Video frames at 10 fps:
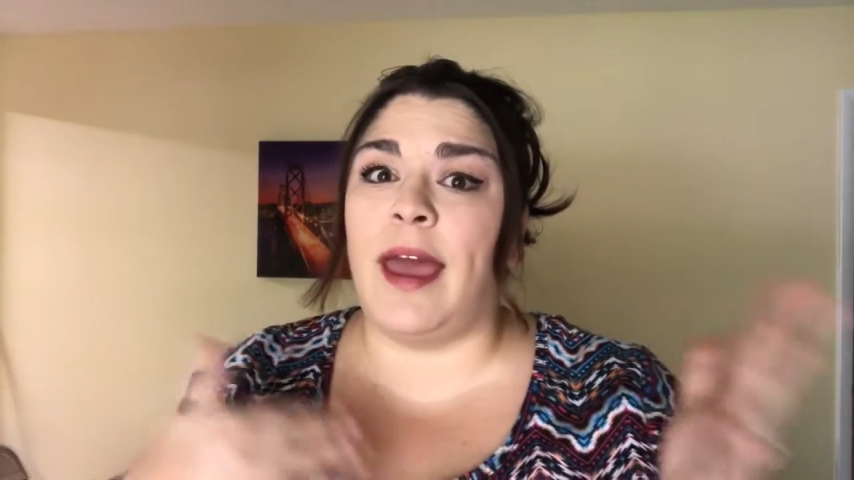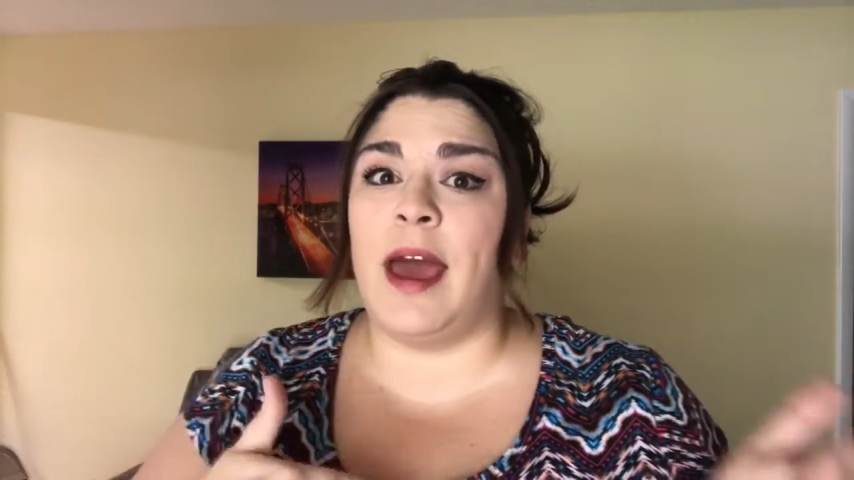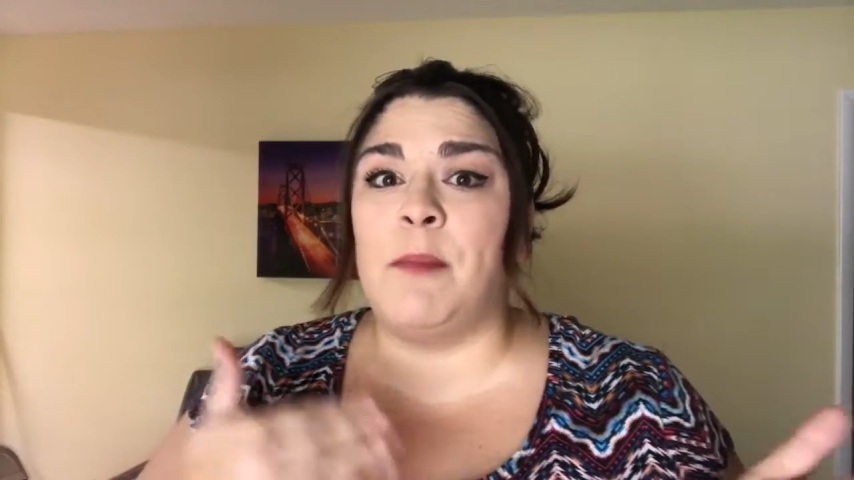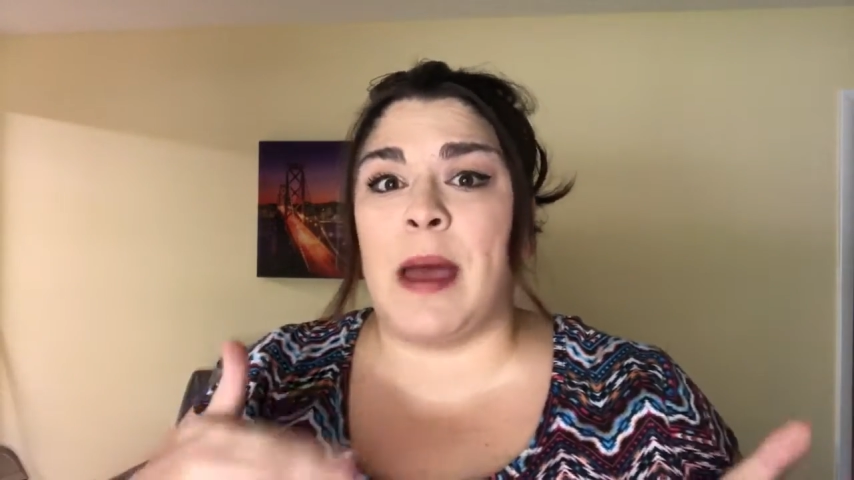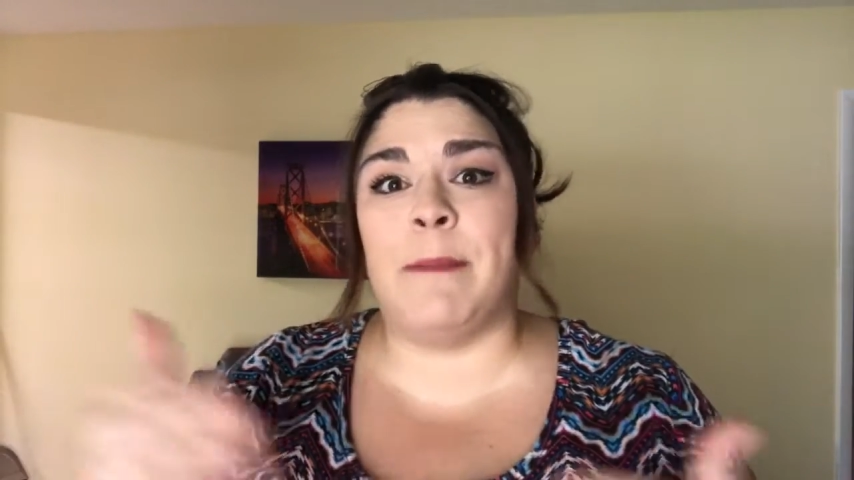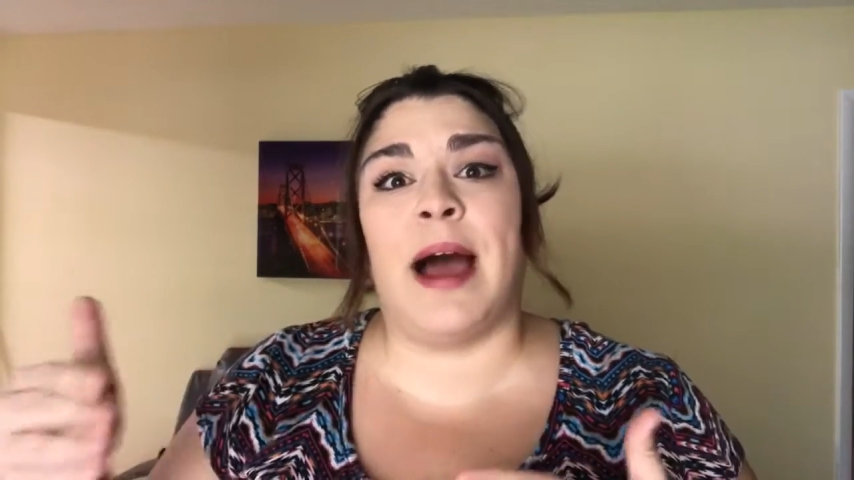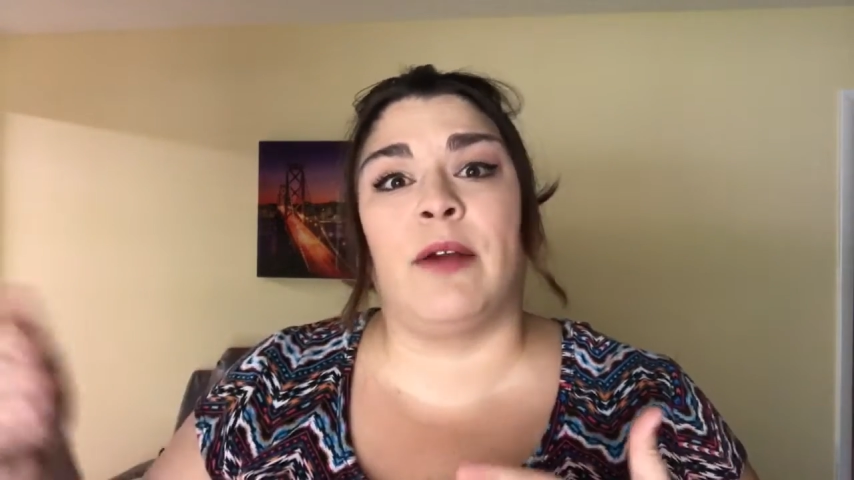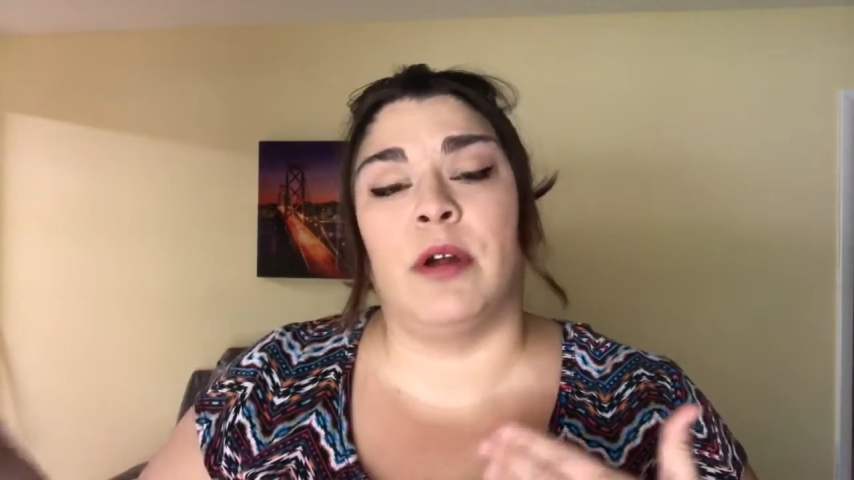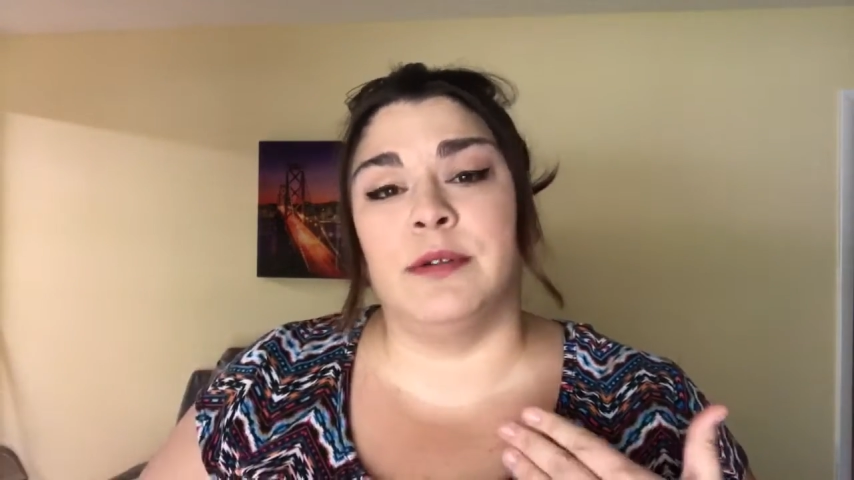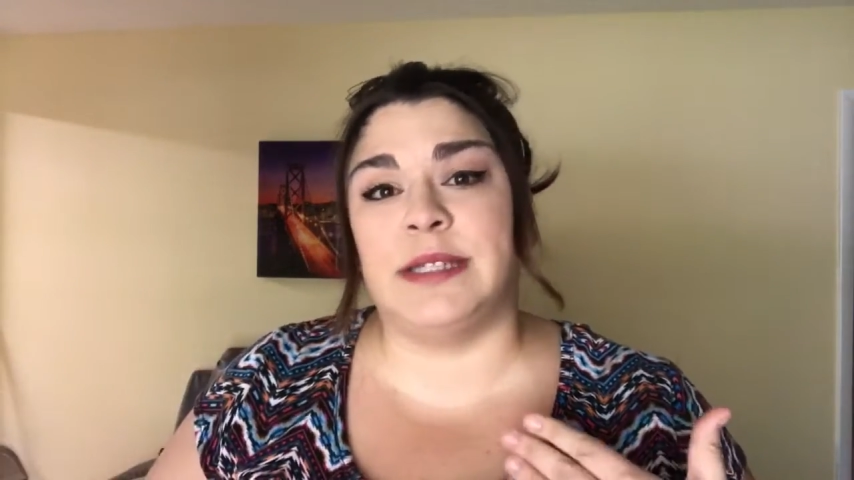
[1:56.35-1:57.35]
and my
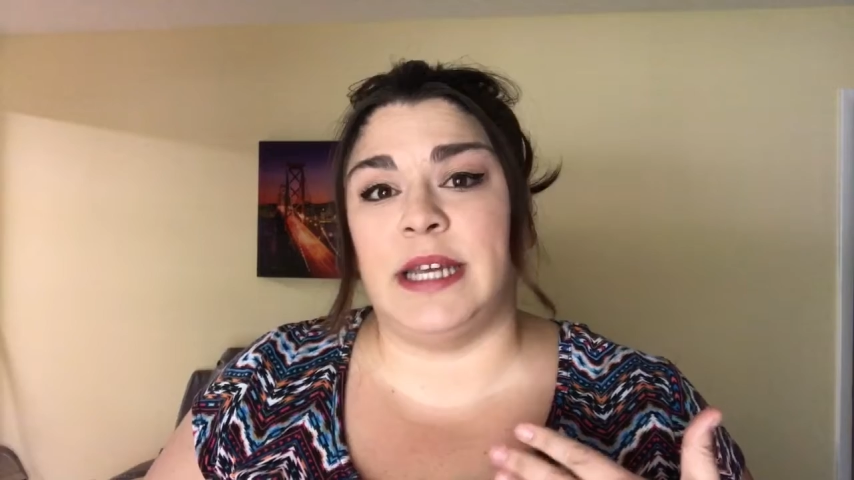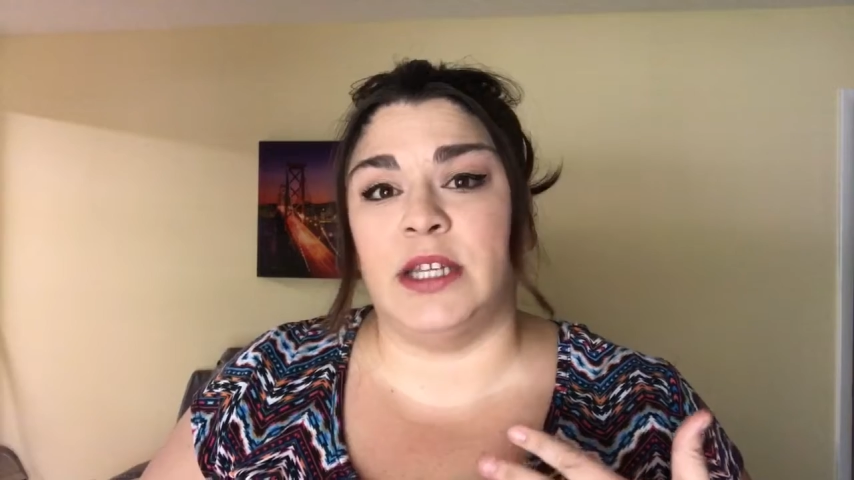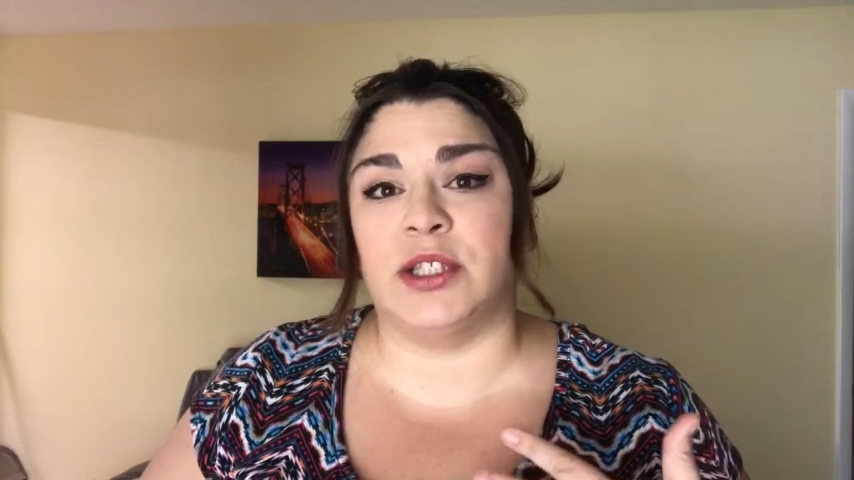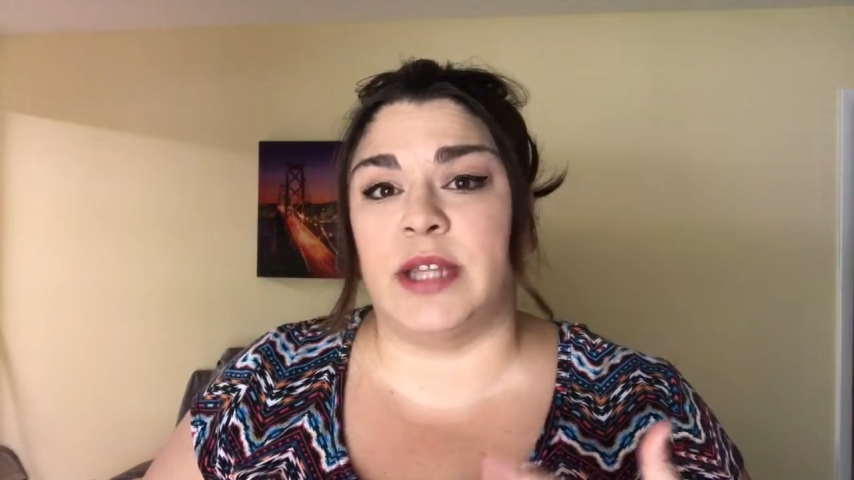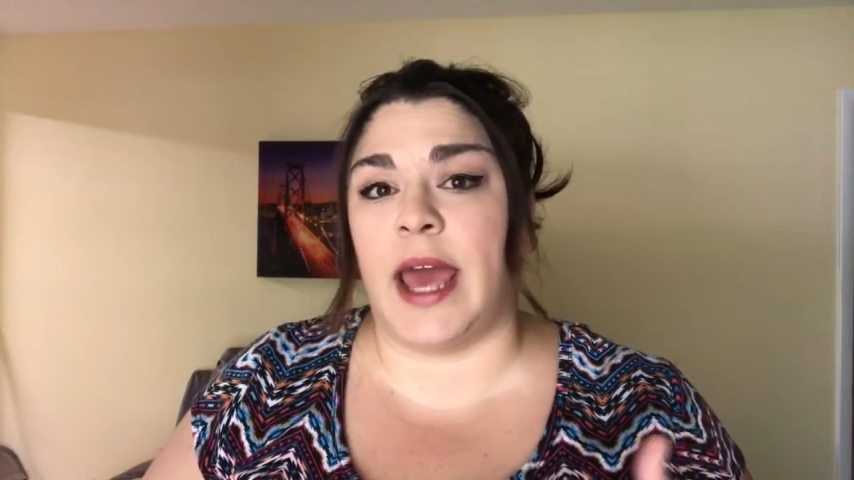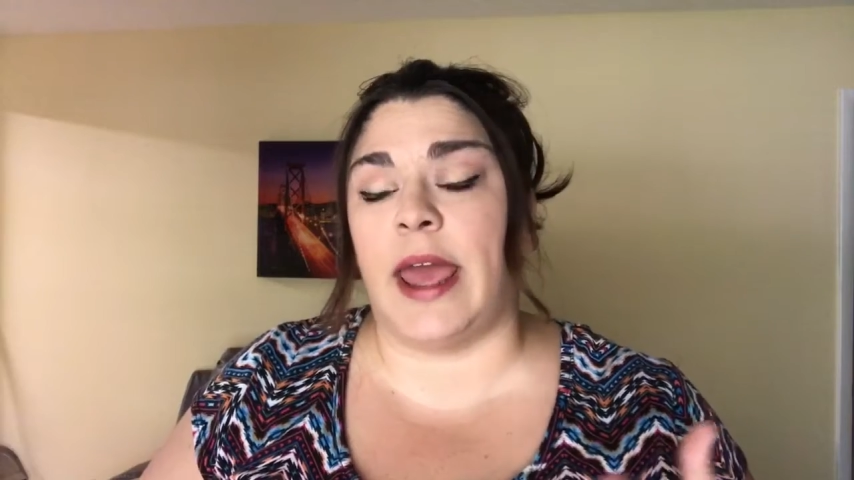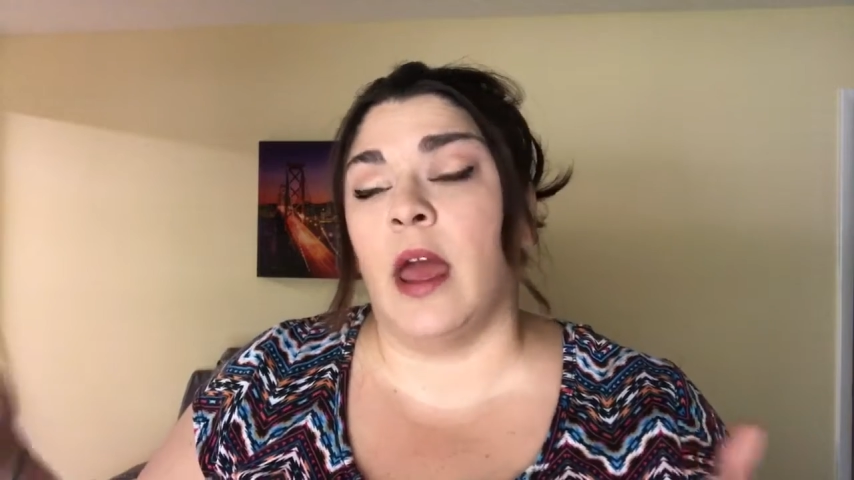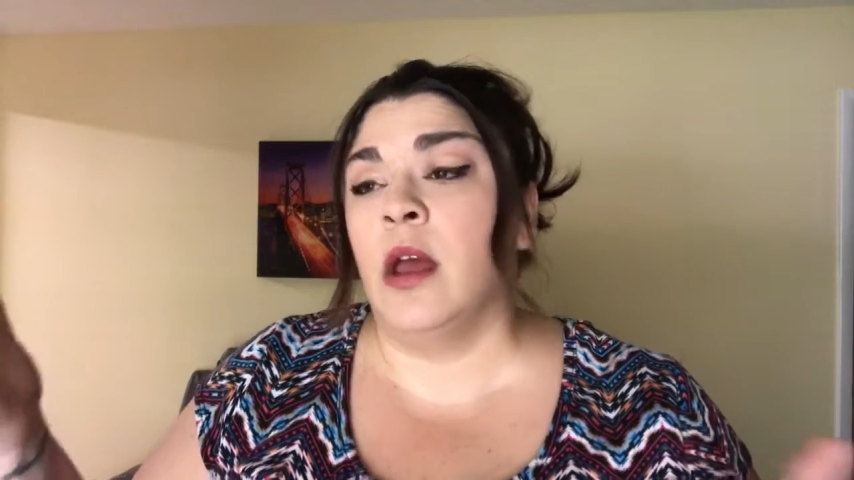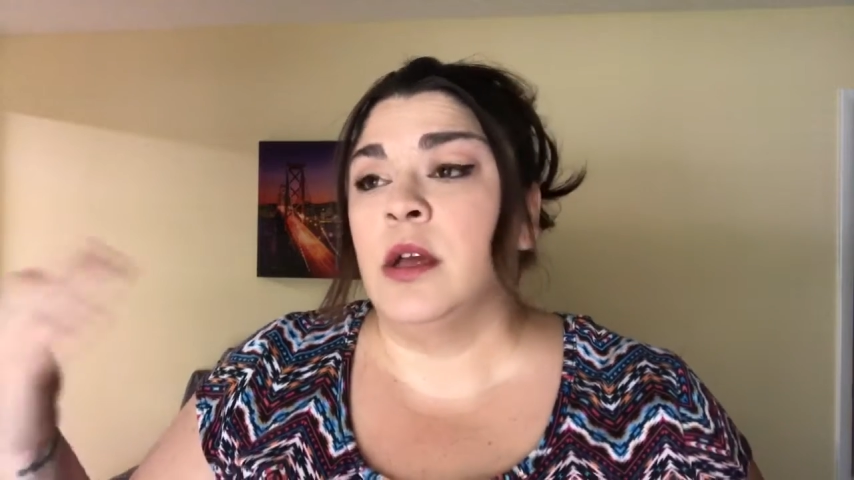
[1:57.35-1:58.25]
macros each day.